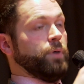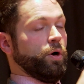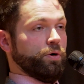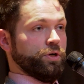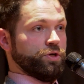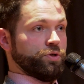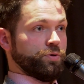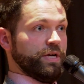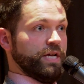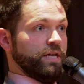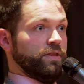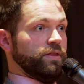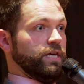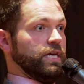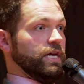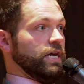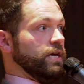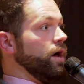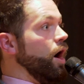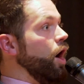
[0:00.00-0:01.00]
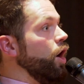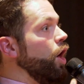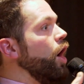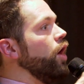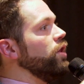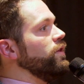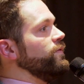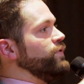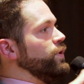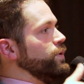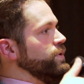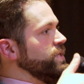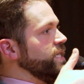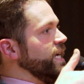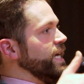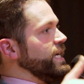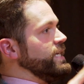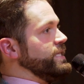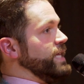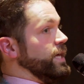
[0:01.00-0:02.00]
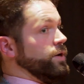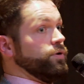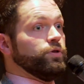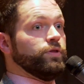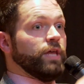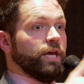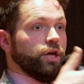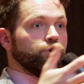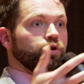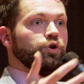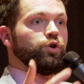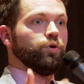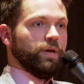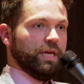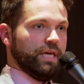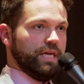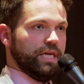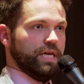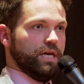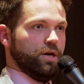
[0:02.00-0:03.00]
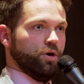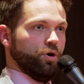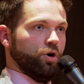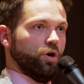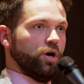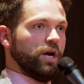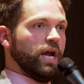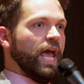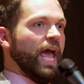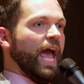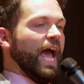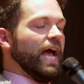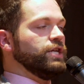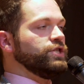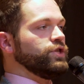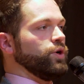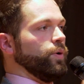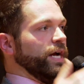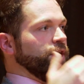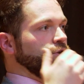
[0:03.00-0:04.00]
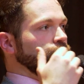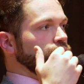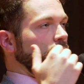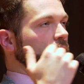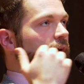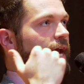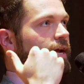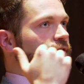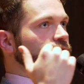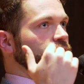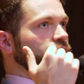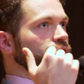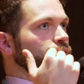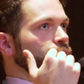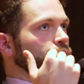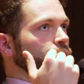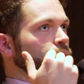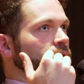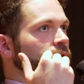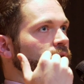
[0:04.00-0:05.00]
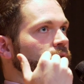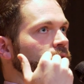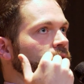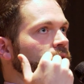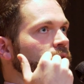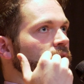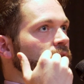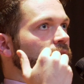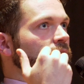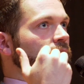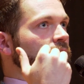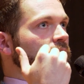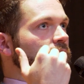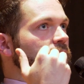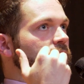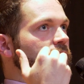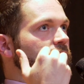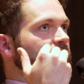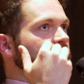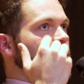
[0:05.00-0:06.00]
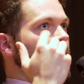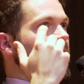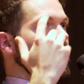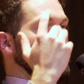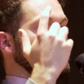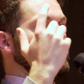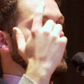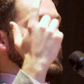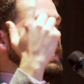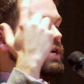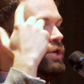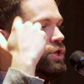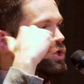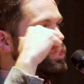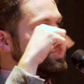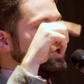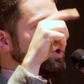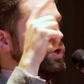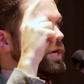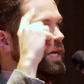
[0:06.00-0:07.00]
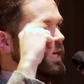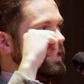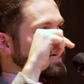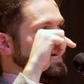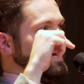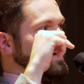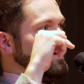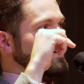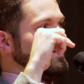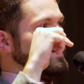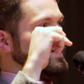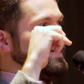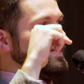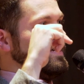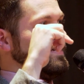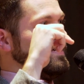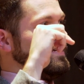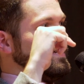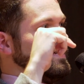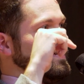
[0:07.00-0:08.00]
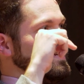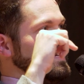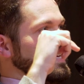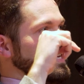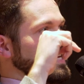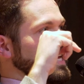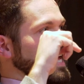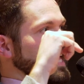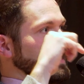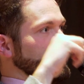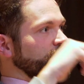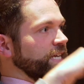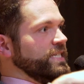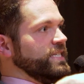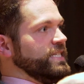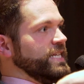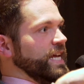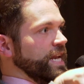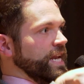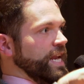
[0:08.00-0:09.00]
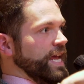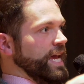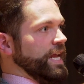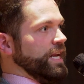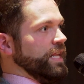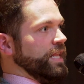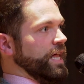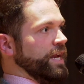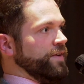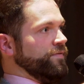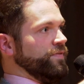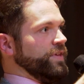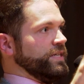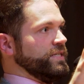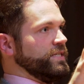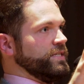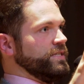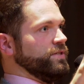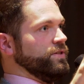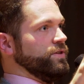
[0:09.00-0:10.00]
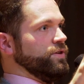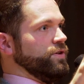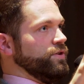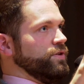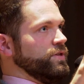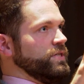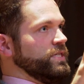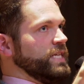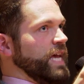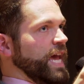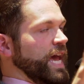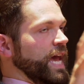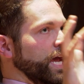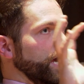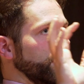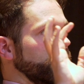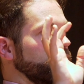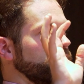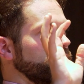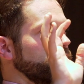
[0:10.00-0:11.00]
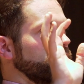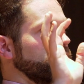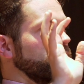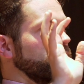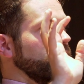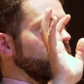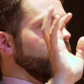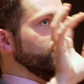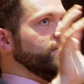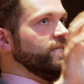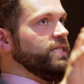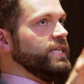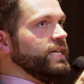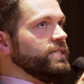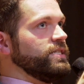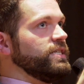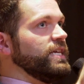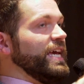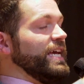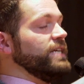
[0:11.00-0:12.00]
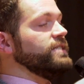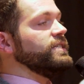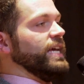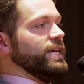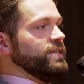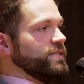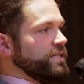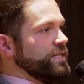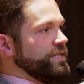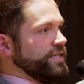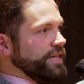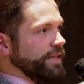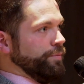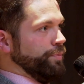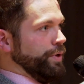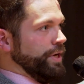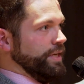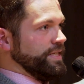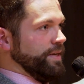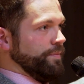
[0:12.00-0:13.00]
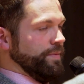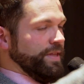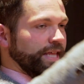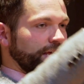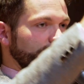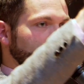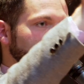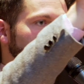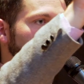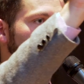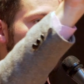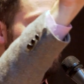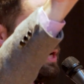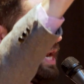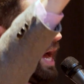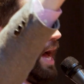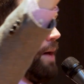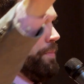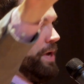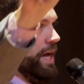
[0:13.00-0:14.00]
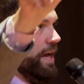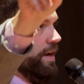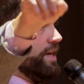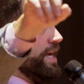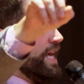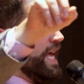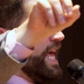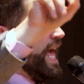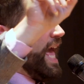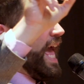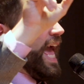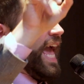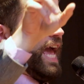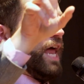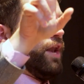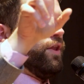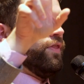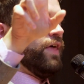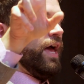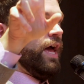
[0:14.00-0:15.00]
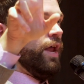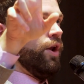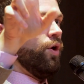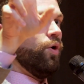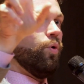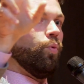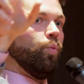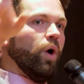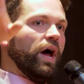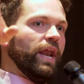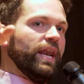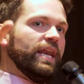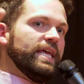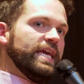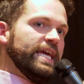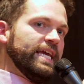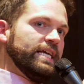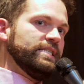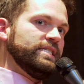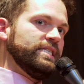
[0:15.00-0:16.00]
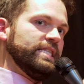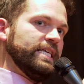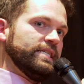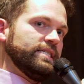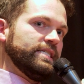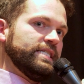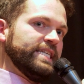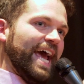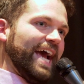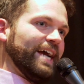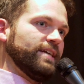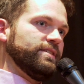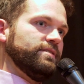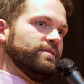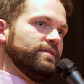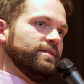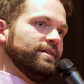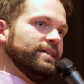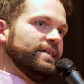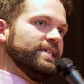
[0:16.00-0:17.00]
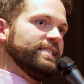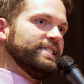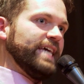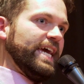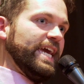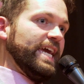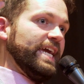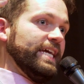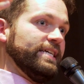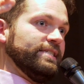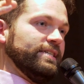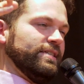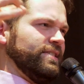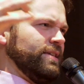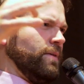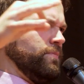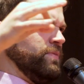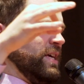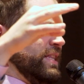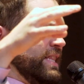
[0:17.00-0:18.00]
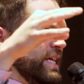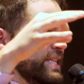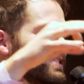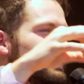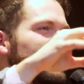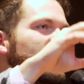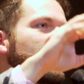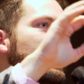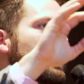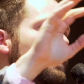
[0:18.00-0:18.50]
poetry, the, all of those things that, that you're doing here. And so I try to, again, discerningly, at least in, in a lot of this, say, is this, is, is this celebrating something that should not be? And then what is this text saying? Is it something that's